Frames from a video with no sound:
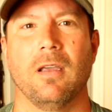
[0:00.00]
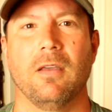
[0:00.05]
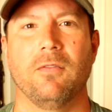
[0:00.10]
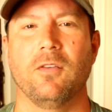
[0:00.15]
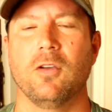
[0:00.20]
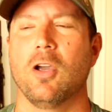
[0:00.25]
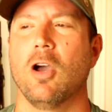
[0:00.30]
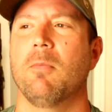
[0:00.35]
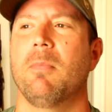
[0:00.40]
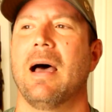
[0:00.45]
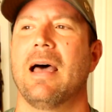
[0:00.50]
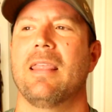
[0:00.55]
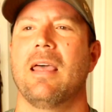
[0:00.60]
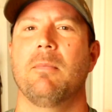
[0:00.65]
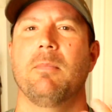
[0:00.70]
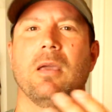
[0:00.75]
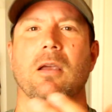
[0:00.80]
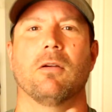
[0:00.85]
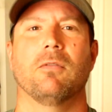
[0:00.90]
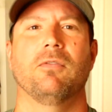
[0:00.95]
If you go buy
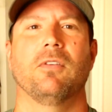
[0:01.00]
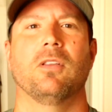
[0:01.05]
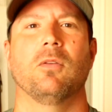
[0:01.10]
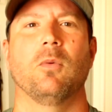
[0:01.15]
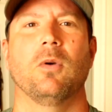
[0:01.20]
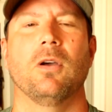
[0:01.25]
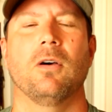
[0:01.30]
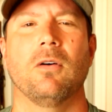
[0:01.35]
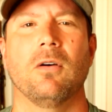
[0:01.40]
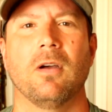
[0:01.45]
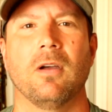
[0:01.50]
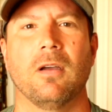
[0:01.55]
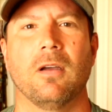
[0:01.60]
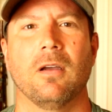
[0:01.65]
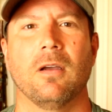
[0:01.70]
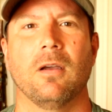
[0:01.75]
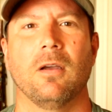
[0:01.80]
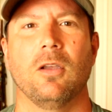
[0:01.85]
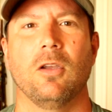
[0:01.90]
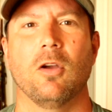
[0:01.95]
that bigger fifth wheel,
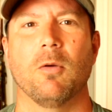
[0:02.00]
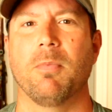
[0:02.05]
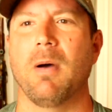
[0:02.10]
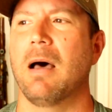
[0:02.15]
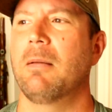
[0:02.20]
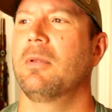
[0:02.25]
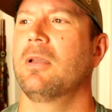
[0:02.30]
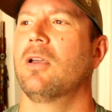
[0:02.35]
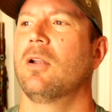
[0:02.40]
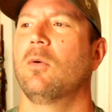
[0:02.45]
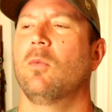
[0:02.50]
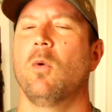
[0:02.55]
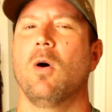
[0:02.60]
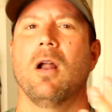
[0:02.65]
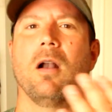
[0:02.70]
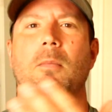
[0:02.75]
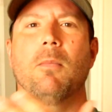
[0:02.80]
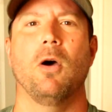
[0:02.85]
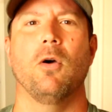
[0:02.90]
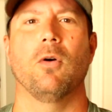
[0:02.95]
you're probably going to
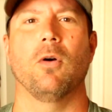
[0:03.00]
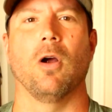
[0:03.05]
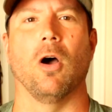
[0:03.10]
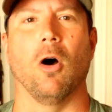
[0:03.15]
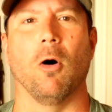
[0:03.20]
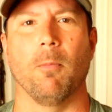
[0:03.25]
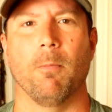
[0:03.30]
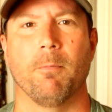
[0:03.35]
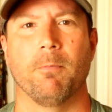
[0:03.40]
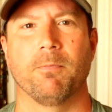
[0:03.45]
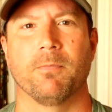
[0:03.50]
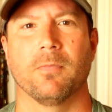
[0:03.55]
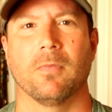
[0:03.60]
want a motorhome.